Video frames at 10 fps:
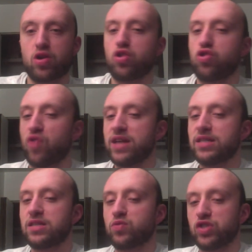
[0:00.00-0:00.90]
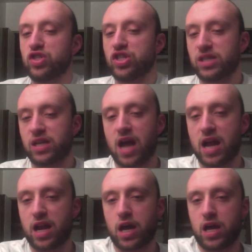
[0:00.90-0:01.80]
Grayson was just
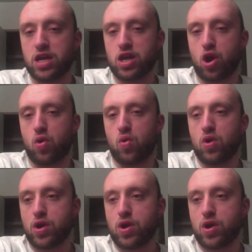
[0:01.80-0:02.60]
kind of, you know,